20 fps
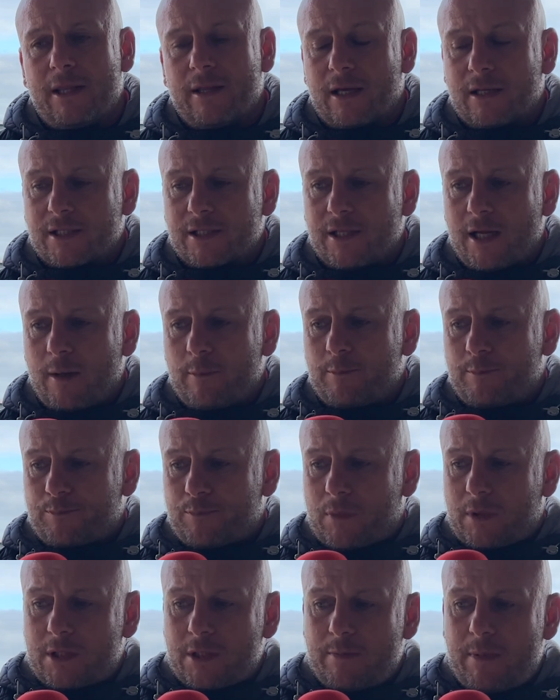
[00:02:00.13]
that step
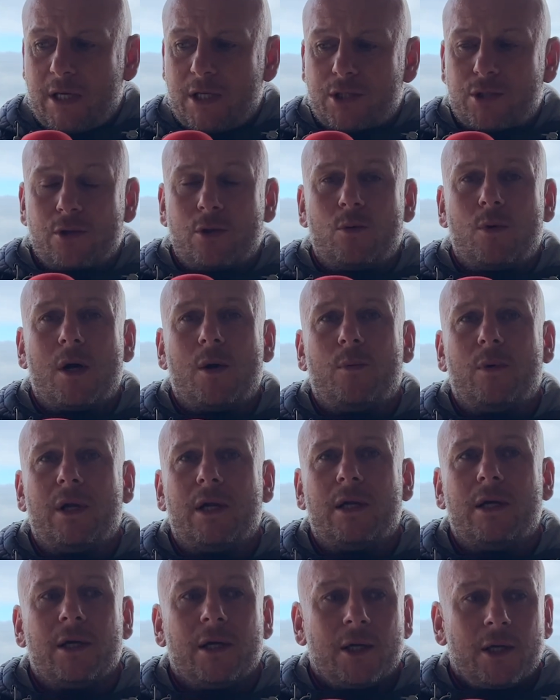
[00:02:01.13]
to make sure where we're
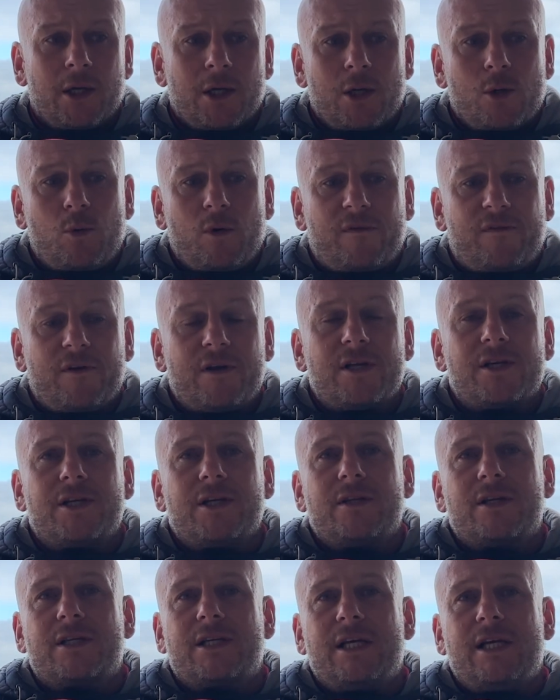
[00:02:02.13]
finishing
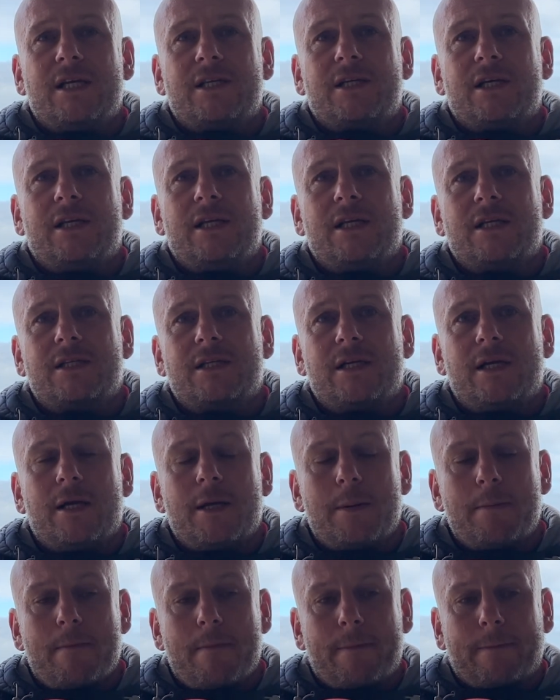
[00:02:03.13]
the season is
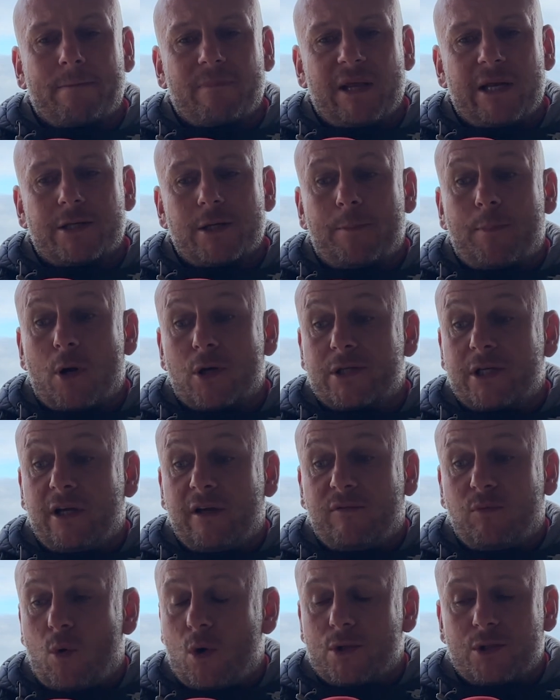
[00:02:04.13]
a
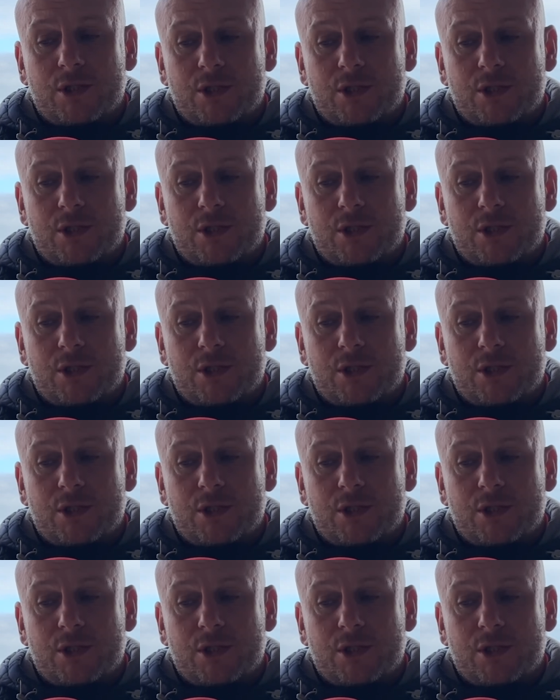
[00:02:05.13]
positive one.